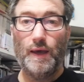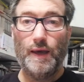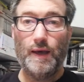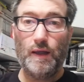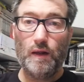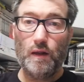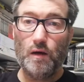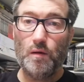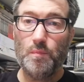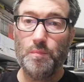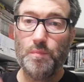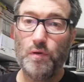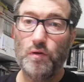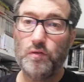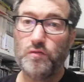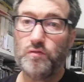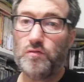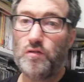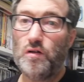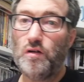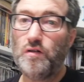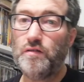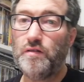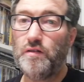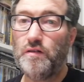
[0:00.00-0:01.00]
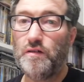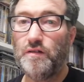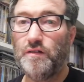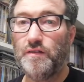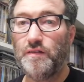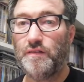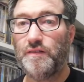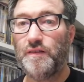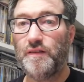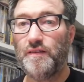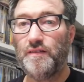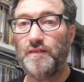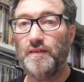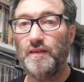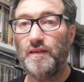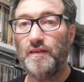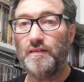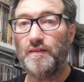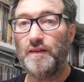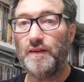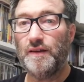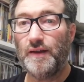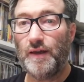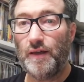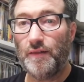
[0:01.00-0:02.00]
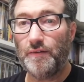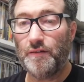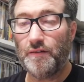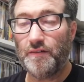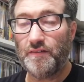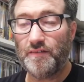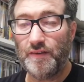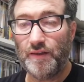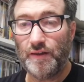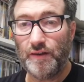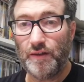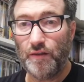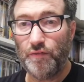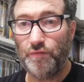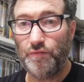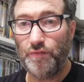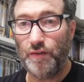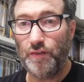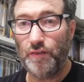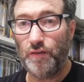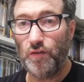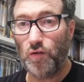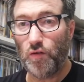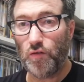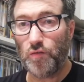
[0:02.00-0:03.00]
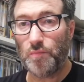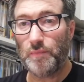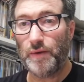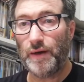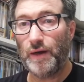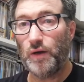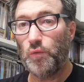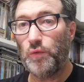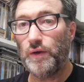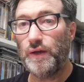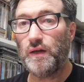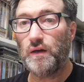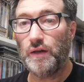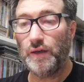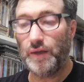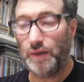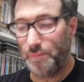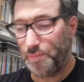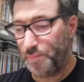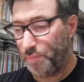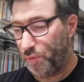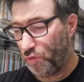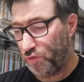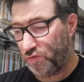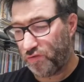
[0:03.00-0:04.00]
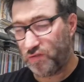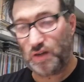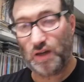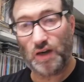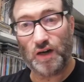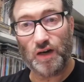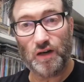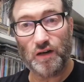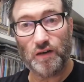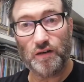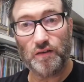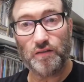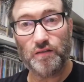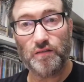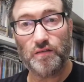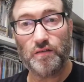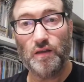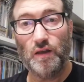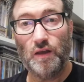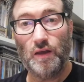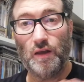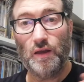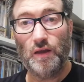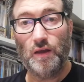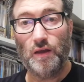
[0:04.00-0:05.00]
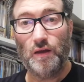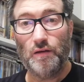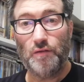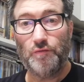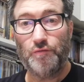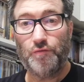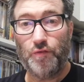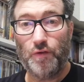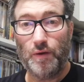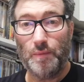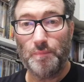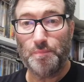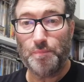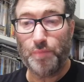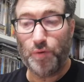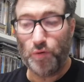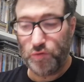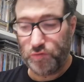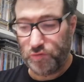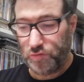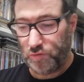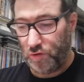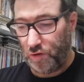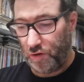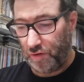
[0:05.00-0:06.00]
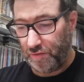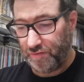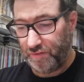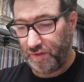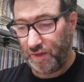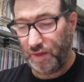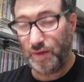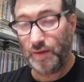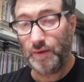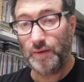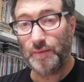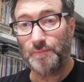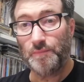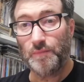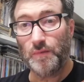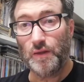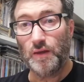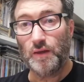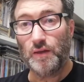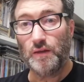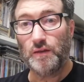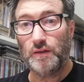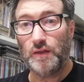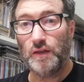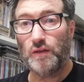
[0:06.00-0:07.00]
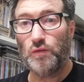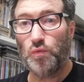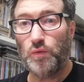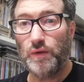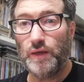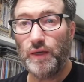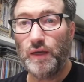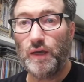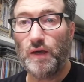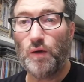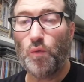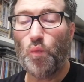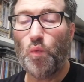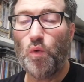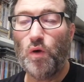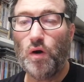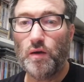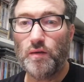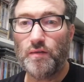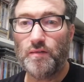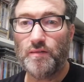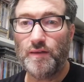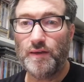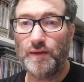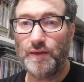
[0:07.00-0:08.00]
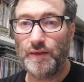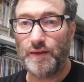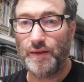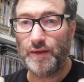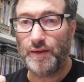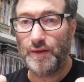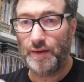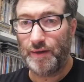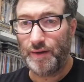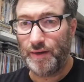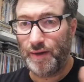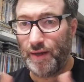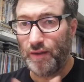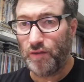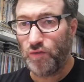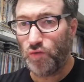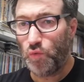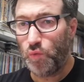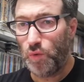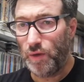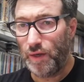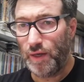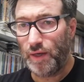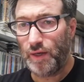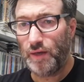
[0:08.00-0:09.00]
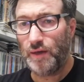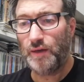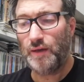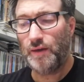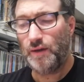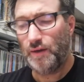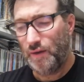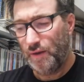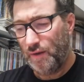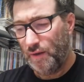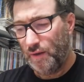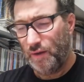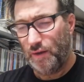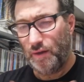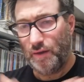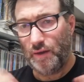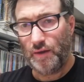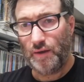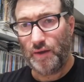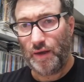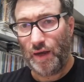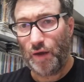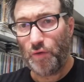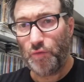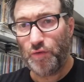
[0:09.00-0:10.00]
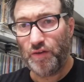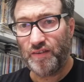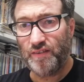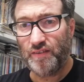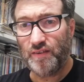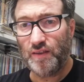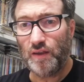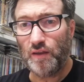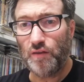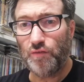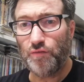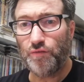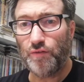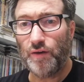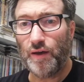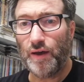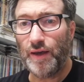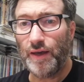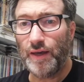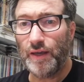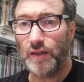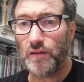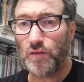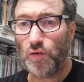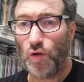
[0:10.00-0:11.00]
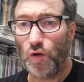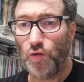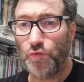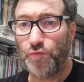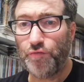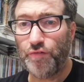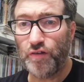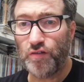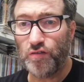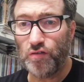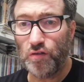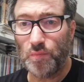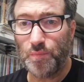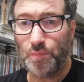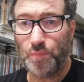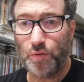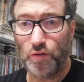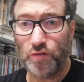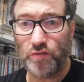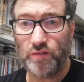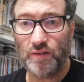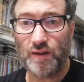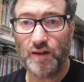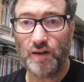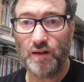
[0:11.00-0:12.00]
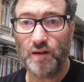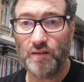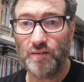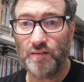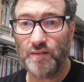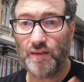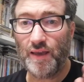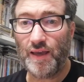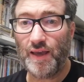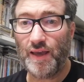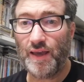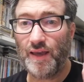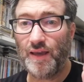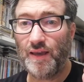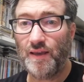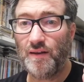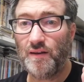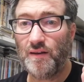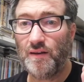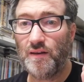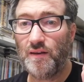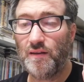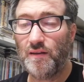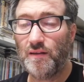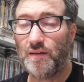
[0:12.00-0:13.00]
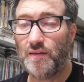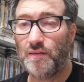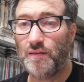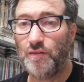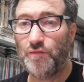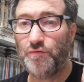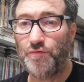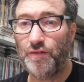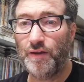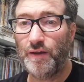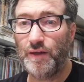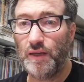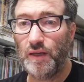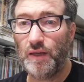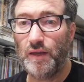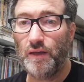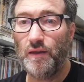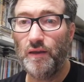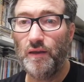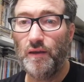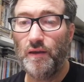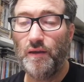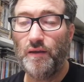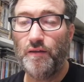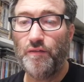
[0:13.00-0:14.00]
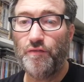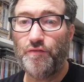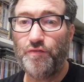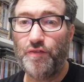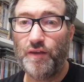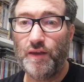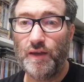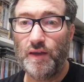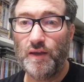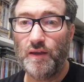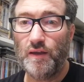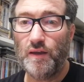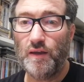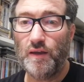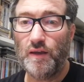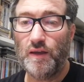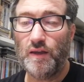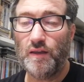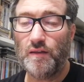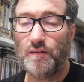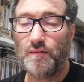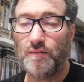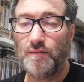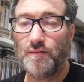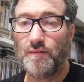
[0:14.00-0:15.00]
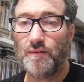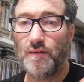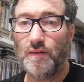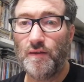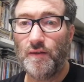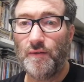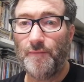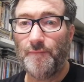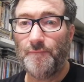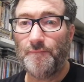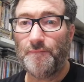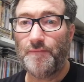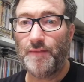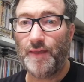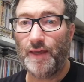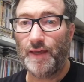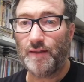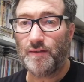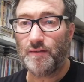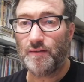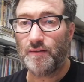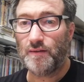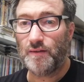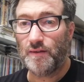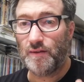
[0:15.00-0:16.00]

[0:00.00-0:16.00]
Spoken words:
Hello Postcrossers, this is another Sunday video of my weekly postcards from Postcrossing. This week was a nice week. I received 8 official postcards, and the funny thing is that